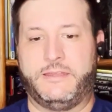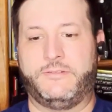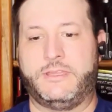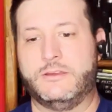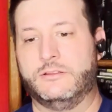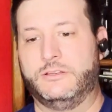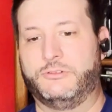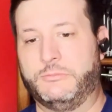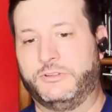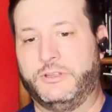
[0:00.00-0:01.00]
eel in
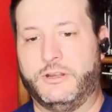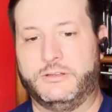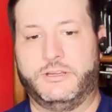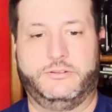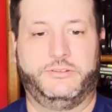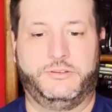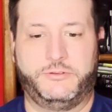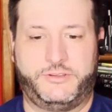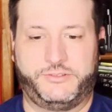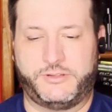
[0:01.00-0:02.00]
Crimson Guard colors and
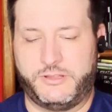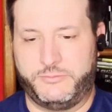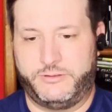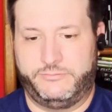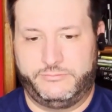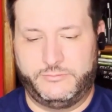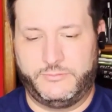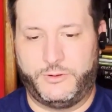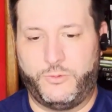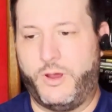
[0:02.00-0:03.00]
just call him an
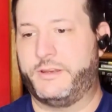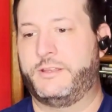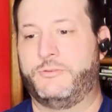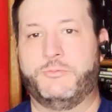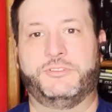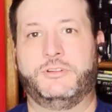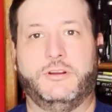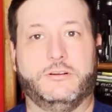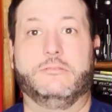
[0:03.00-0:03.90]
aquatic Crimson Guard.